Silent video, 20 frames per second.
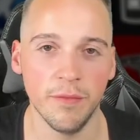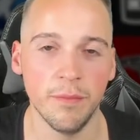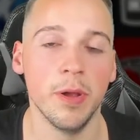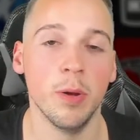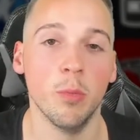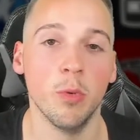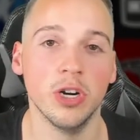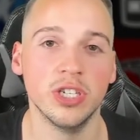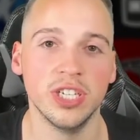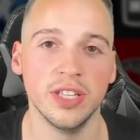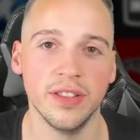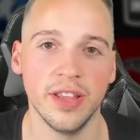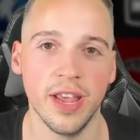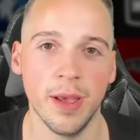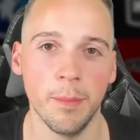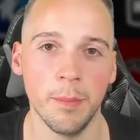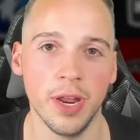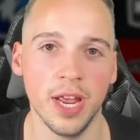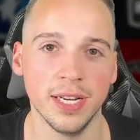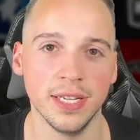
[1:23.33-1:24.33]
I've been watching the
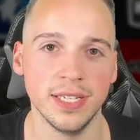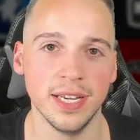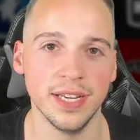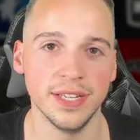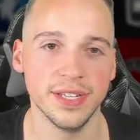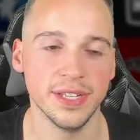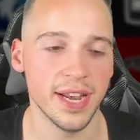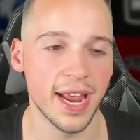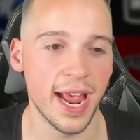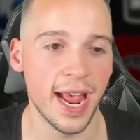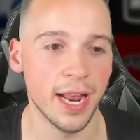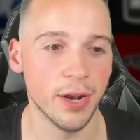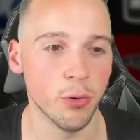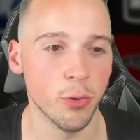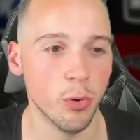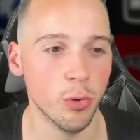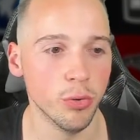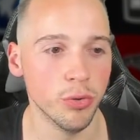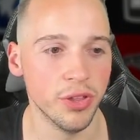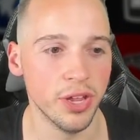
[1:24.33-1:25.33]
NBA season and
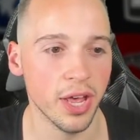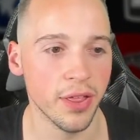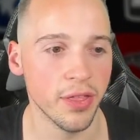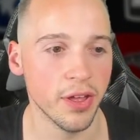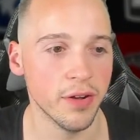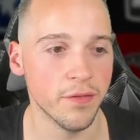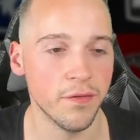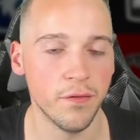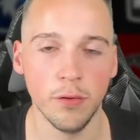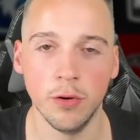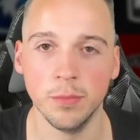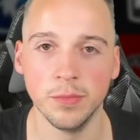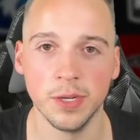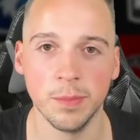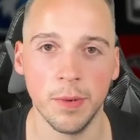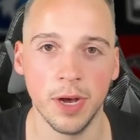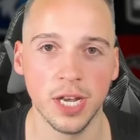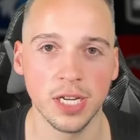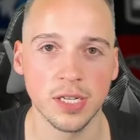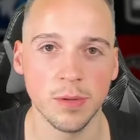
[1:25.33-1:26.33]
all the other forms
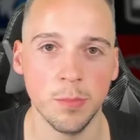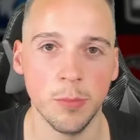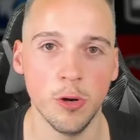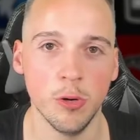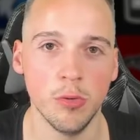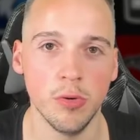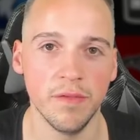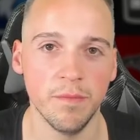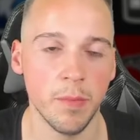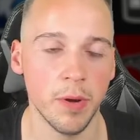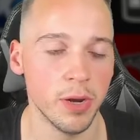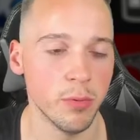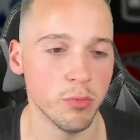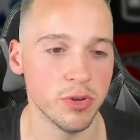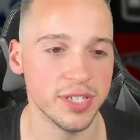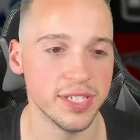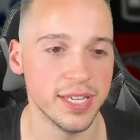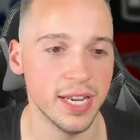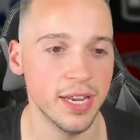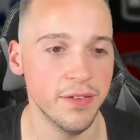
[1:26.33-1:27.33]
of basketball we've been
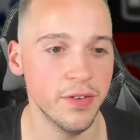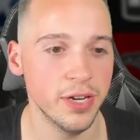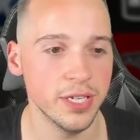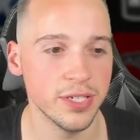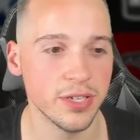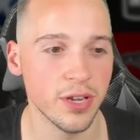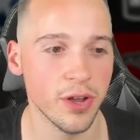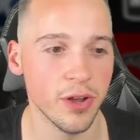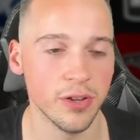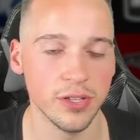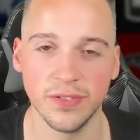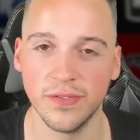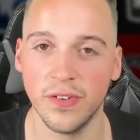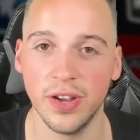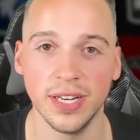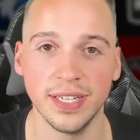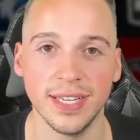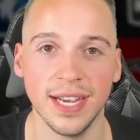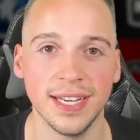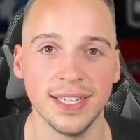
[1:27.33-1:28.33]
receiving. So it's
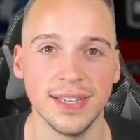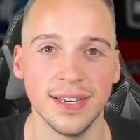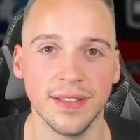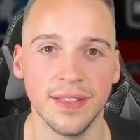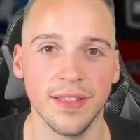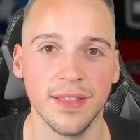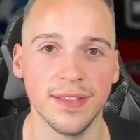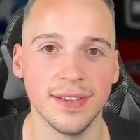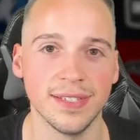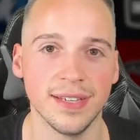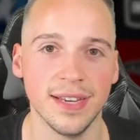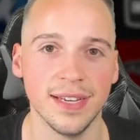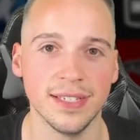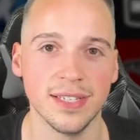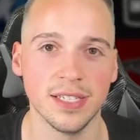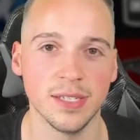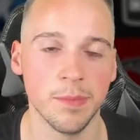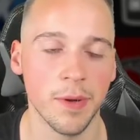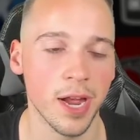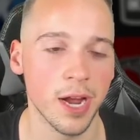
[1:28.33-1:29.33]
fantastic that the
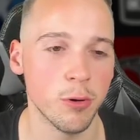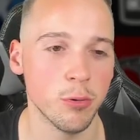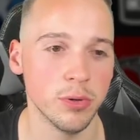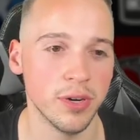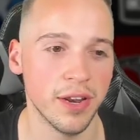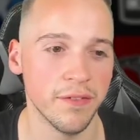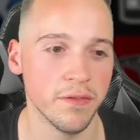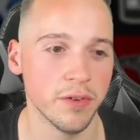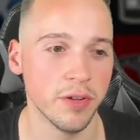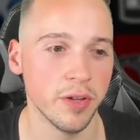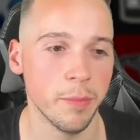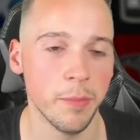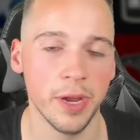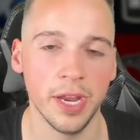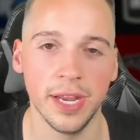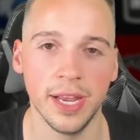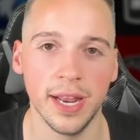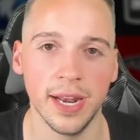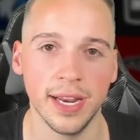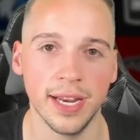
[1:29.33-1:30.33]
season's back. We'll definitely
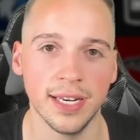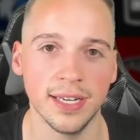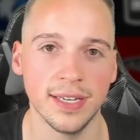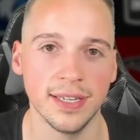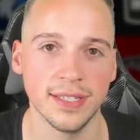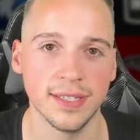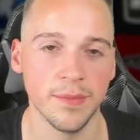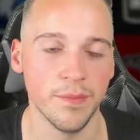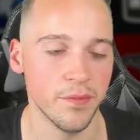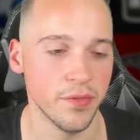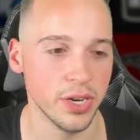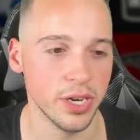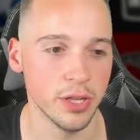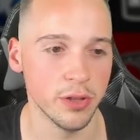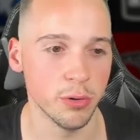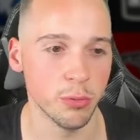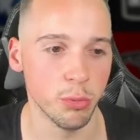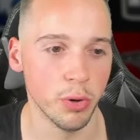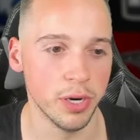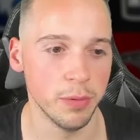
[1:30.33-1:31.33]
be getting into some
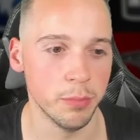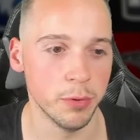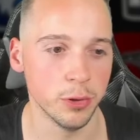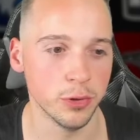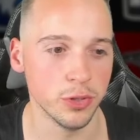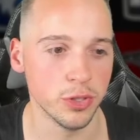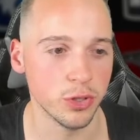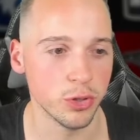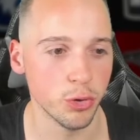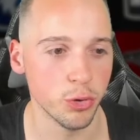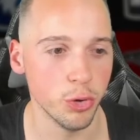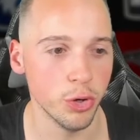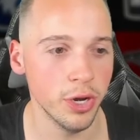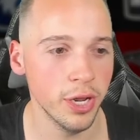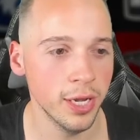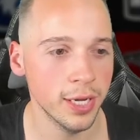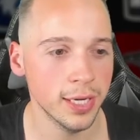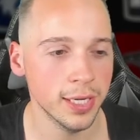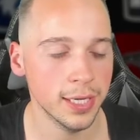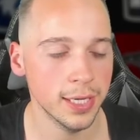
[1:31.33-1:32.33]
vanilla rebuilds soon.